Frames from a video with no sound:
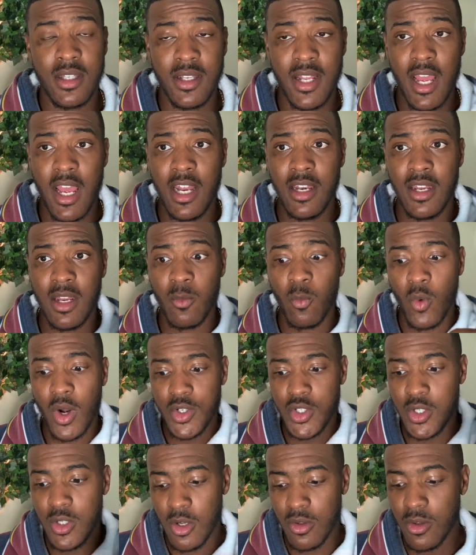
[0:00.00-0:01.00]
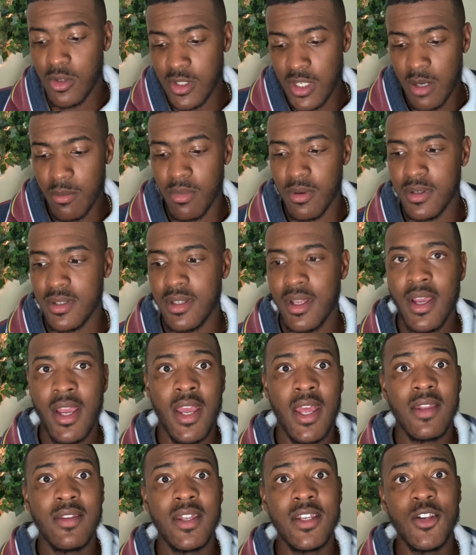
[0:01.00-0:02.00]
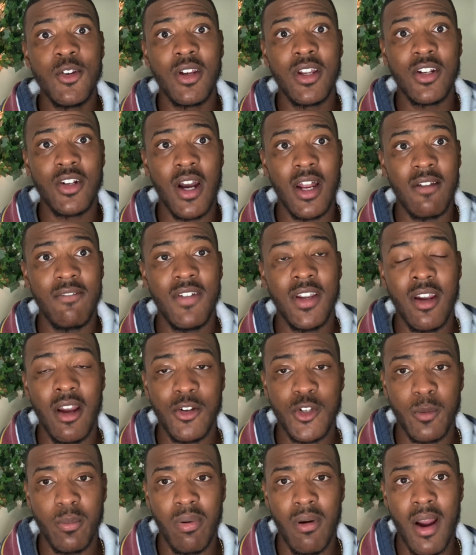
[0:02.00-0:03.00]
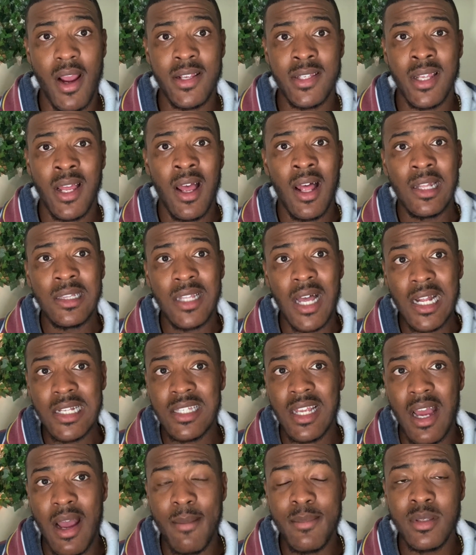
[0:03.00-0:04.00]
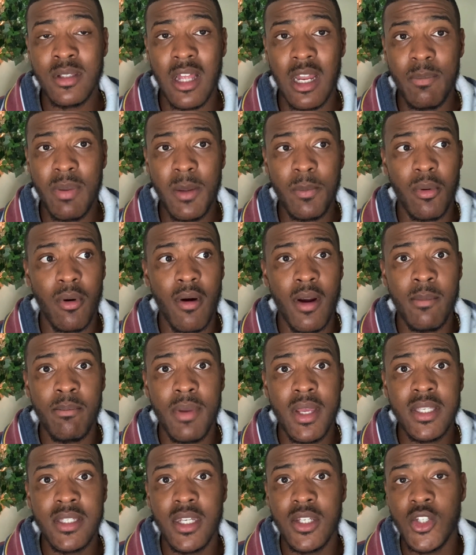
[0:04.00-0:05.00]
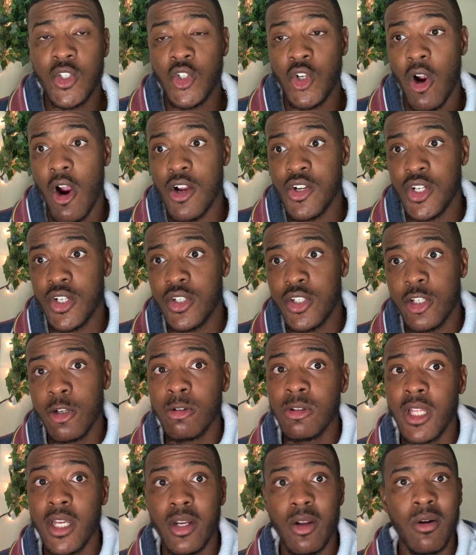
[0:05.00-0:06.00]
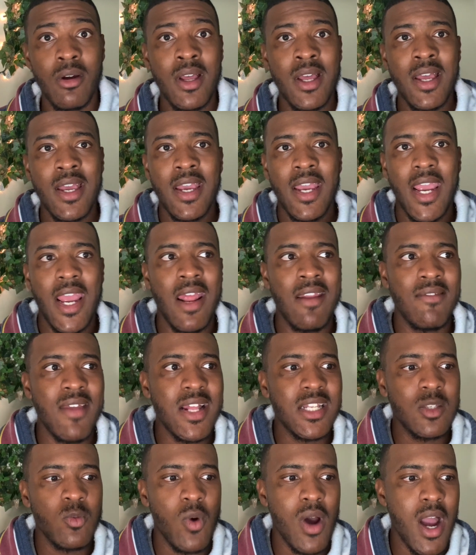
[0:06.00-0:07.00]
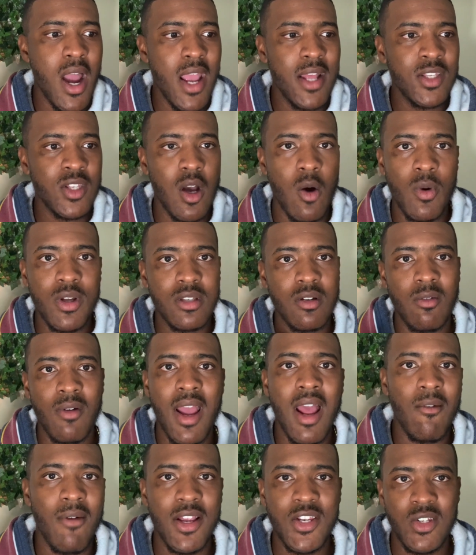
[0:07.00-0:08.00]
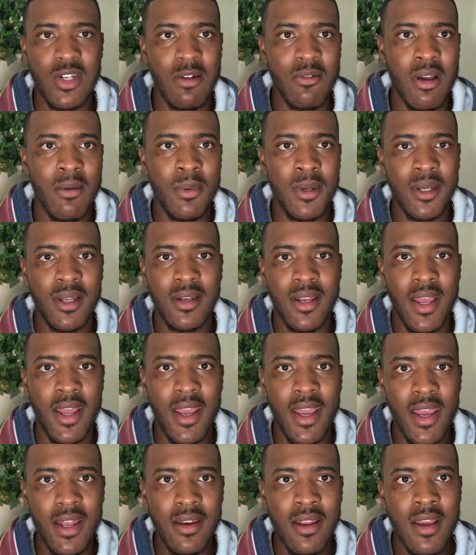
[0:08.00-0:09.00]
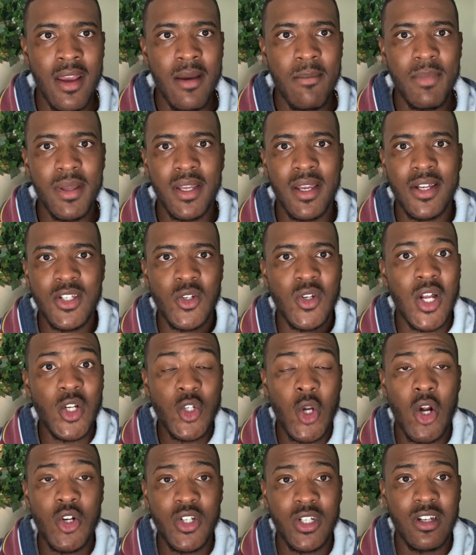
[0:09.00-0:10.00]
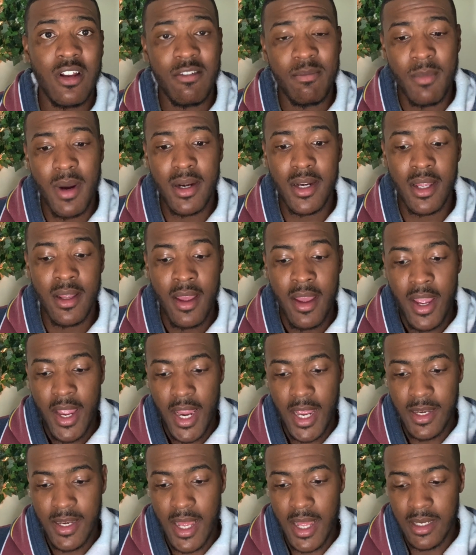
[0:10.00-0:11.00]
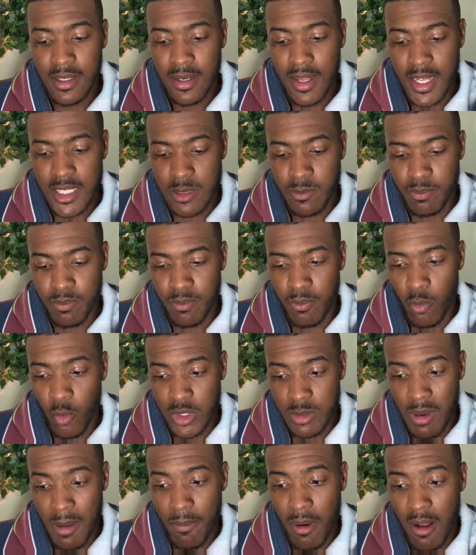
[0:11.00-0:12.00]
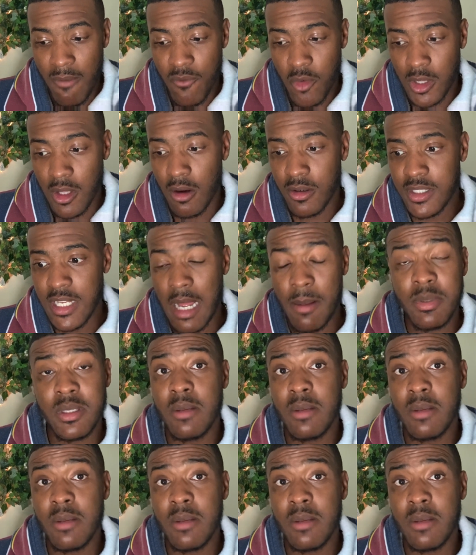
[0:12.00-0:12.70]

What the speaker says: And then once you know those numbers, then you can kind of figure out your price. A lot of times, a lot of people are in business charging too little. And that's why it's always a rat race. You're never able to get ahead because you're not charging enough money. And that was my problem for a long time.